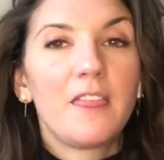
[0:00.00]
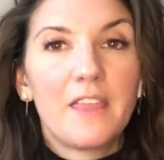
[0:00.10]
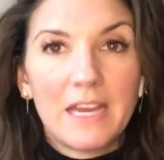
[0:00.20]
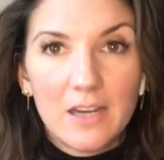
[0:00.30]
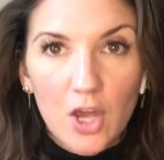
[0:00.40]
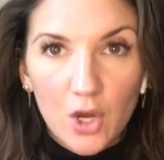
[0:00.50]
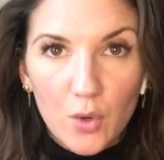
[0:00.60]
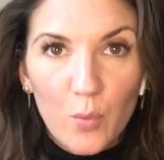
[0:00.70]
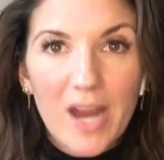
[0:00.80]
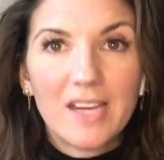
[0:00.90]
then
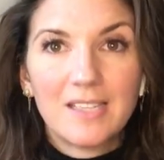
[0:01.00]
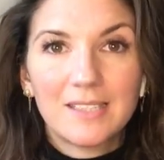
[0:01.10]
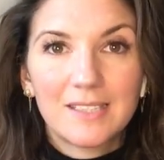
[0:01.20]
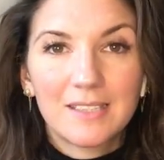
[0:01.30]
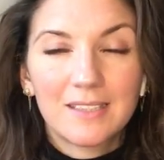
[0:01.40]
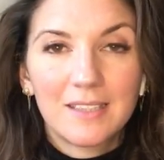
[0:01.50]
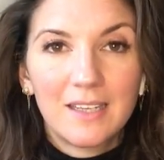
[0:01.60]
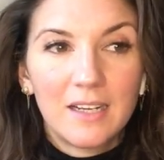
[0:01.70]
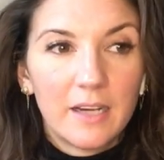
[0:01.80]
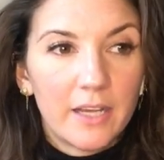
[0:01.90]
great.
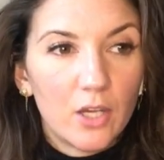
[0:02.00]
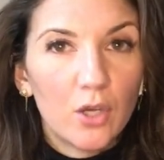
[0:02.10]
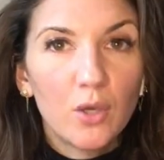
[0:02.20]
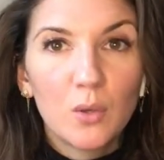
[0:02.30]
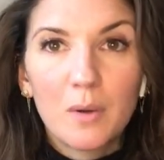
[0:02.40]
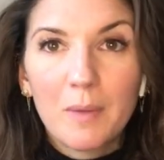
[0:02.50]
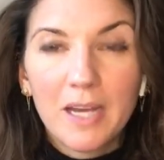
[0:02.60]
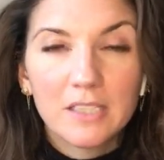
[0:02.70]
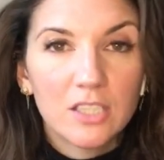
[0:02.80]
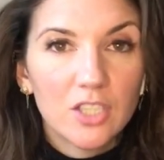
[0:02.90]
Like, who am
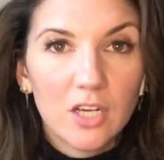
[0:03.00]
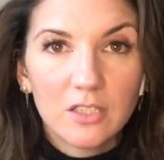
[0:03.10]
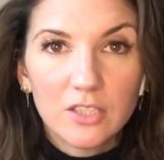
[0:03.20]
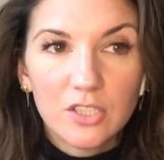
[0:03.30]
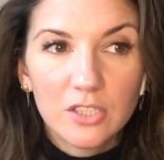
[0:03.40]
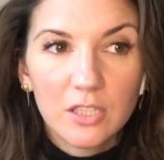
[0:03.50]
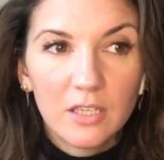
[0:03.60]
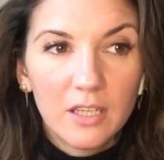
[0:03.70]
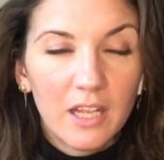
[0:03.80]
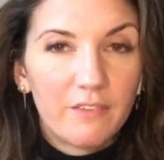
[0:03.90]
I to judge?
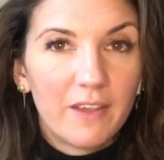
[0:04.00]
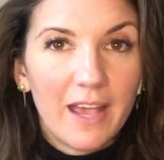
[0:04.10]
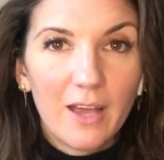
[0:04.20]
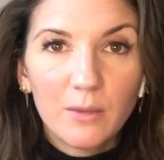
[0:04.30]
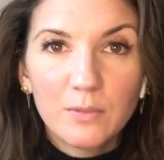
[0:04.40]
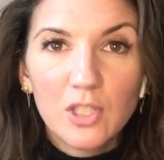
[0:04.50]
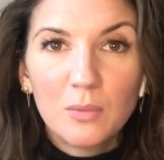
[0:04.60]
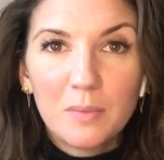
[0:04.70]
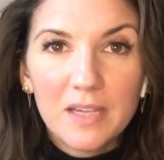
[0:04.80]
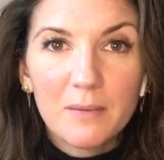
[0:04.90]
If it helps you
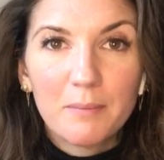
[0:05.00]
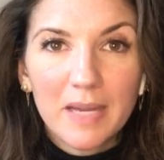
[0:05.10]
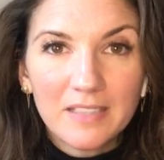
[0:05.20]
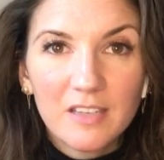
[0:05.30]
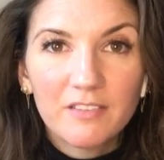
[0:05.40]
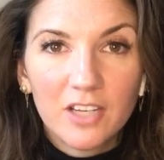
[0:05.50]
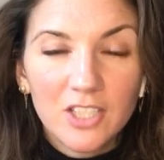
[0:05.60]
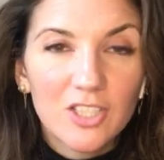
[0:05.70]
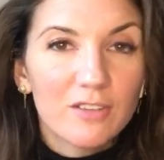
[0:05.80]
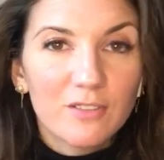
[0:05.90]
be a better
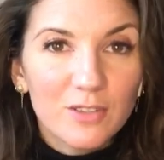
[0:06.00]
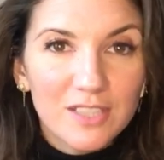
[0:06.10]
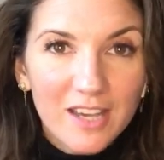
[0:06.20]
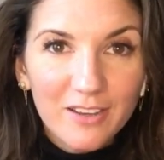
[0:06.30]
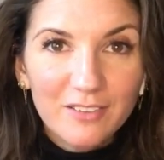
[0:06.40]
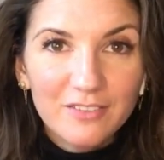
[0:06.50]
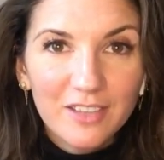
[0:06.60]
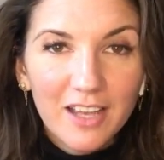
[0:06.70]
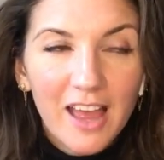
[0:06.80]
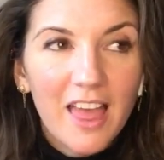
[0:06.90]
version of yourself,
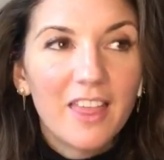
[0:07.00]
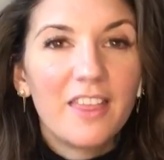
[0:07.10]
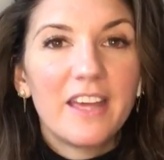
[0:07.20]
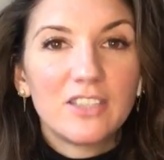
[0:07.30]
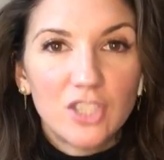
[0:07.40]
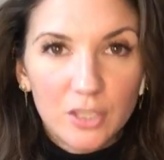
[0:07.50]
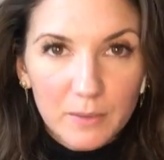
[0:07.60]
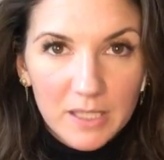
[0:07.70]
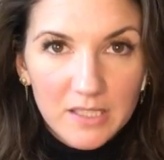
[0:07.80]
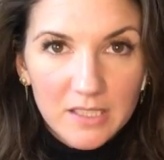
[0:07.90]
then do
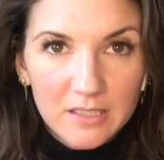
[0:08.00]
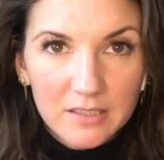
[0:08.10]
it